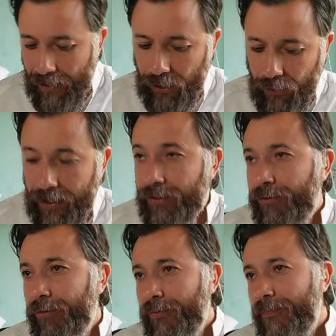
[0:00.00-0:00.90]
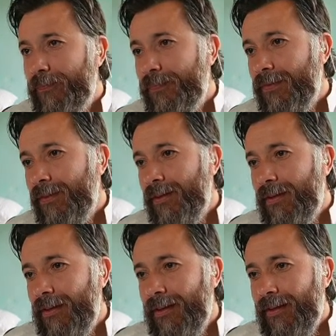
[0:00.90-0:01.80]
verse 22.
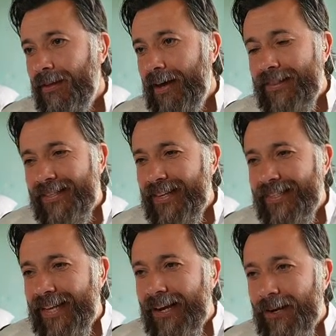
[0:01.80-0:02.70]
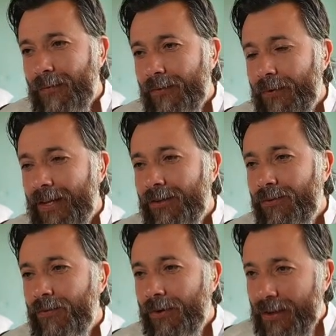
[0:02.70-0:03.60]
And this is exactly what we
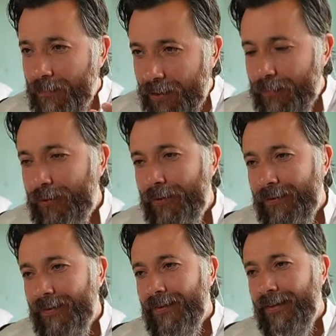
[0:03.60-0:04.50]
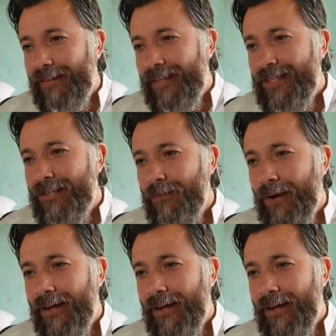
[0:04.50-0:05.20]
need to remember. This is